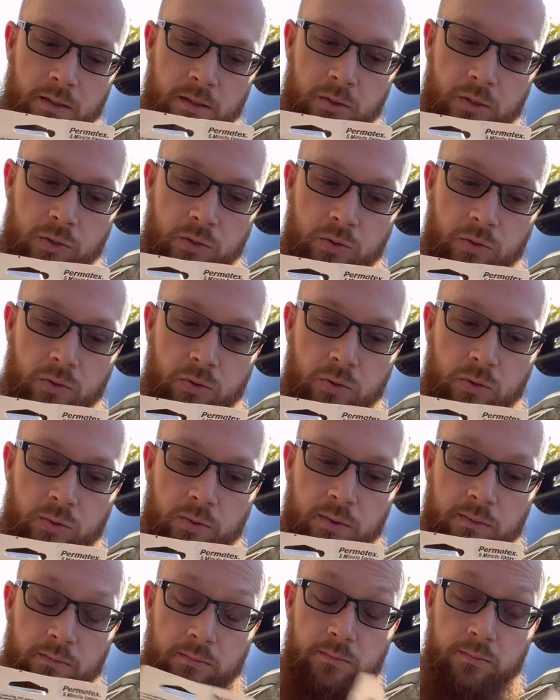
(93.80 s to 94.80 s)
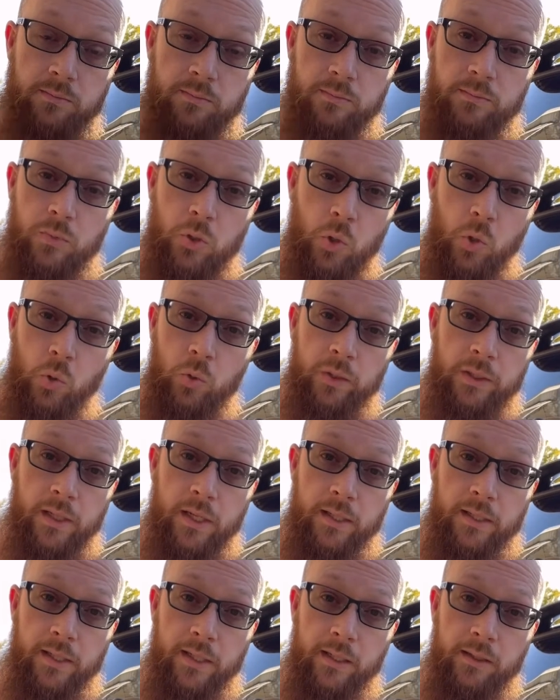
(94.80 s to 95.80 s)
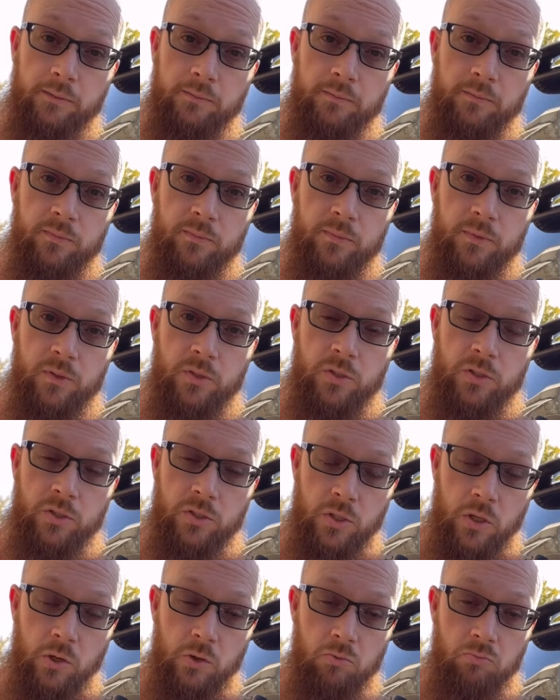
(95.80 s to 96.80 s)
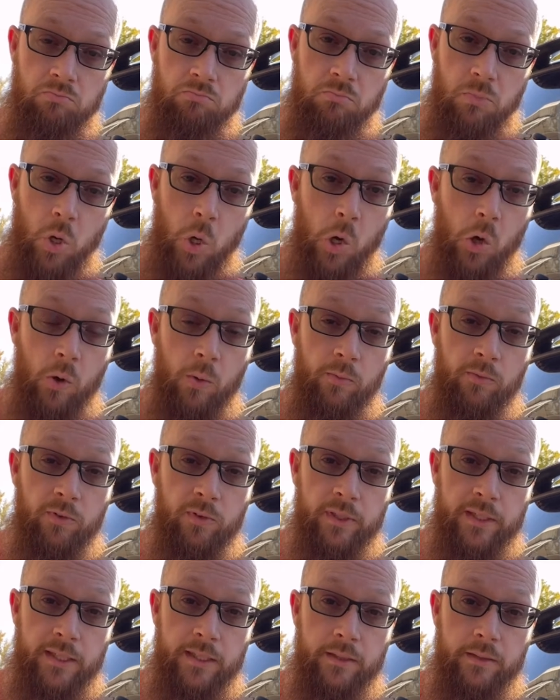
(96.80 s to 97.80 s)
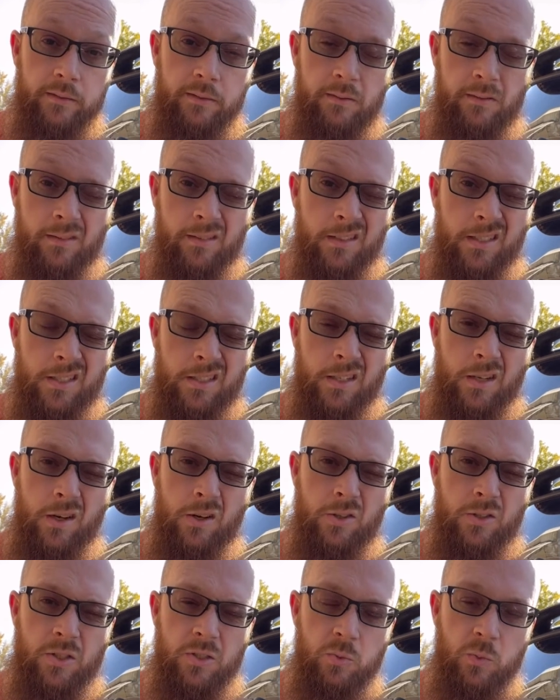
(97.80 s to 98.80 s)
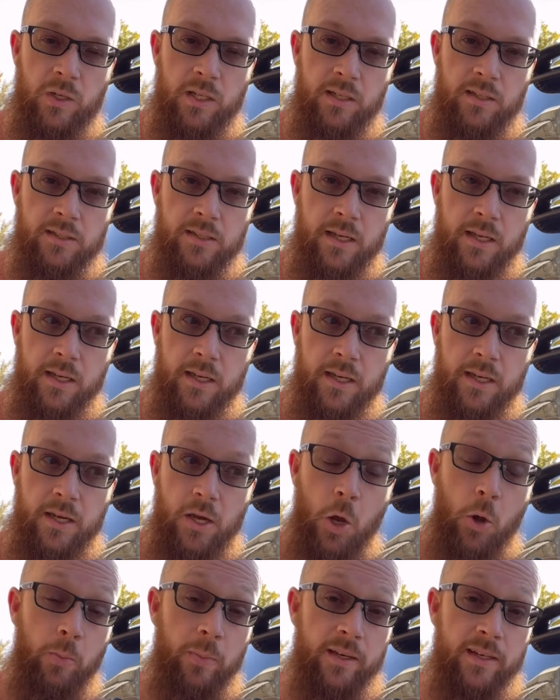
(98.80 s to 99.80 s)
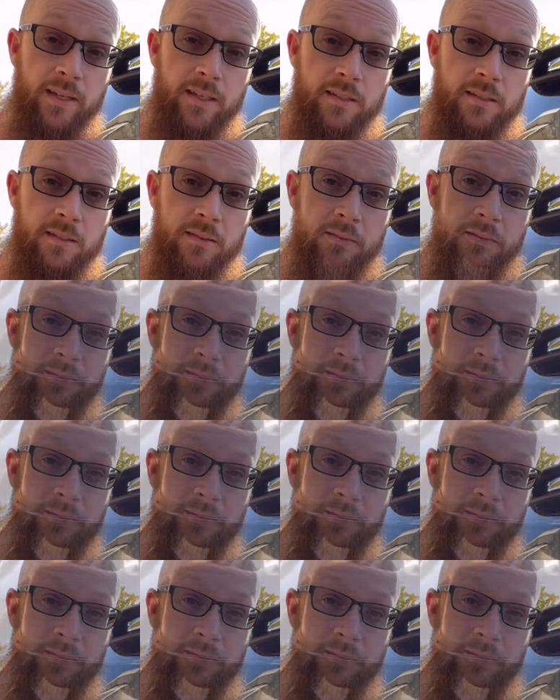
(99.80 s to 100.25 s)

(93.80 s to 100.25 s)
to hold it on there. So hopefully this goes as well as I hope it does. So